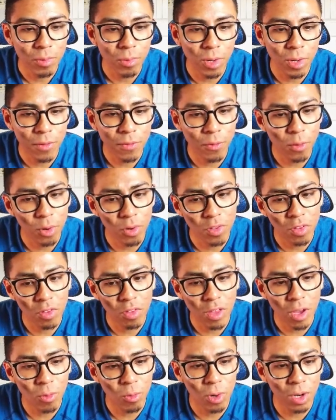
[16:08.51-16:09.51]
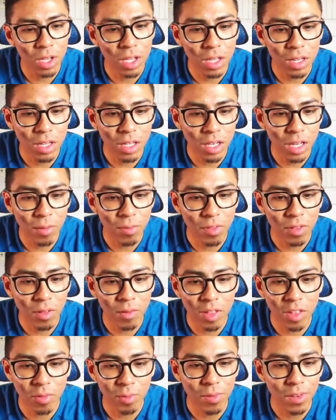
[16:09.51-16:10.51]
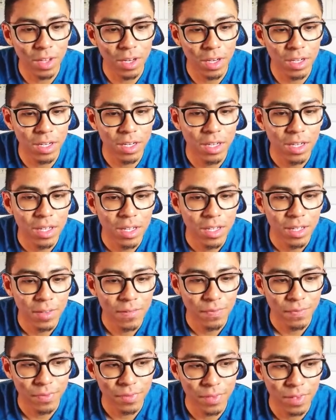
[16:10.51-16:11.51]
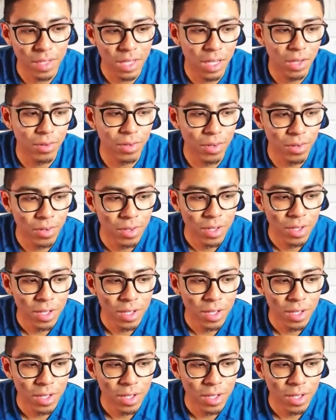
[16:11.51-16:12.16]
What forces at work in the depths of this planet? I don't know.